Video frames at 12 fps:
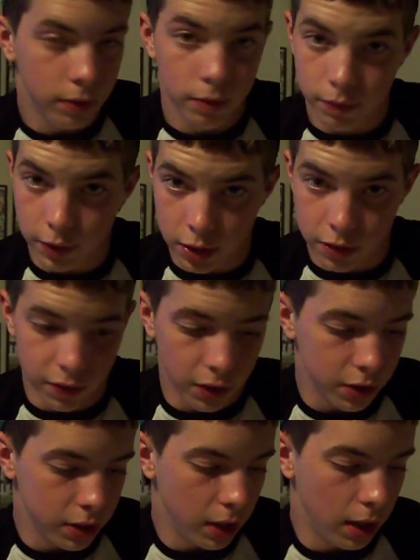Vic's
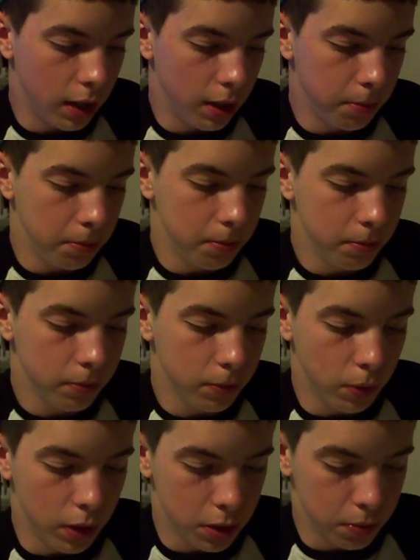first game,
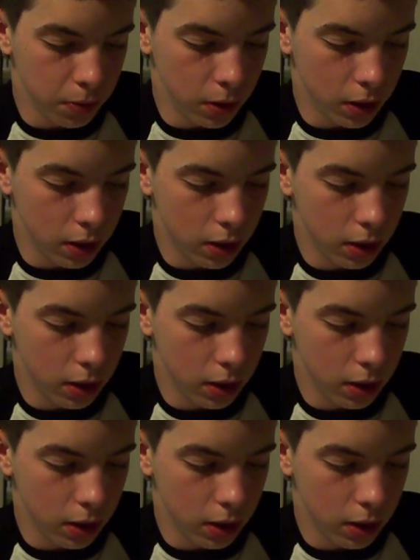Westbrook,